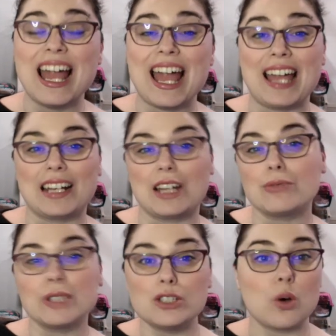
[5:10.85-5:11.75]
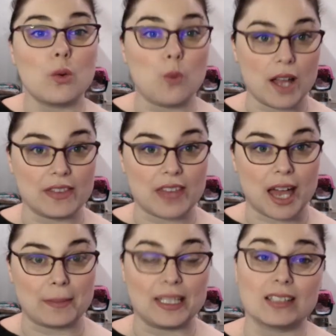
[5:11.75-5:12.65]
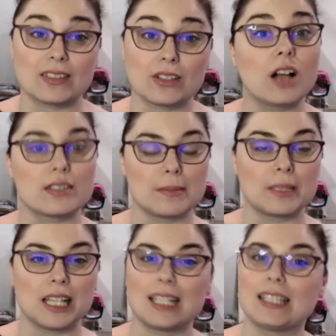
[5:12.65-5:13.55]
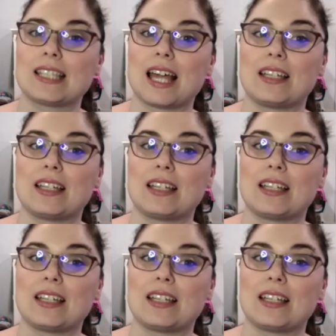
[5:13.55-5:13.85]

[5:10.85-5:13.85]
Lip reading: And I really don't want that, because there are some clients that,